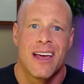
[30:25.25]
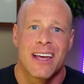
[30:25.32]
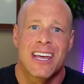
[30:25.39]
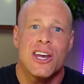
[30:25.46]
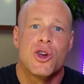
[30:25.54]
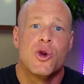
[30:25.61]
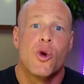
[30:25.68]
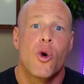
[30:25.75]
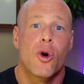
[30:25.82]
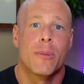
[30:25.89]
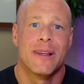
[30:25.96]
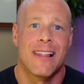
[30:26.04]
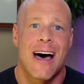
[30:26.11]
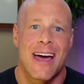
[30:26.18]
can
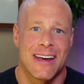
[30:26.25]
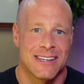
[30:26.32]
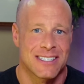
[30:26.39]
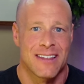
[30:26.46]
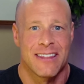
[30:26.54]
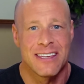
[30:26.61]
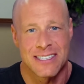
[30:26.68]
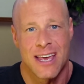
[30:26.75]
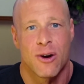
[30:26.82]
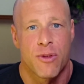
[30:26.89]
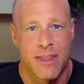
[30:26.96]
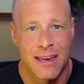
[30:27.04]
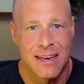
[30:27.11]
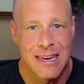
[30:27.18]
normalize these
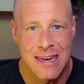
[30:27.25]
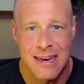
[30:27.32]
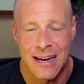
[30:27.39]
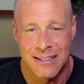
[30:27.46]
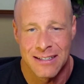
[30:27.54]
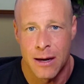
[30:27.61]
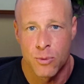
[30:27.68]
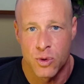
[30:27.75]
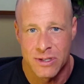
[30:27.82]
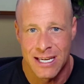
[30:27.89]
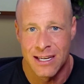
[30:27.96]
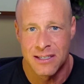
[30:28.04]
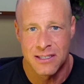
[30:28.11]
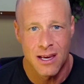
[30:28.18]
healthy nighttime
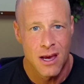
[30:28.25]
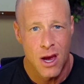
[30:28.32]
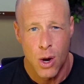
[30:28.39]
routines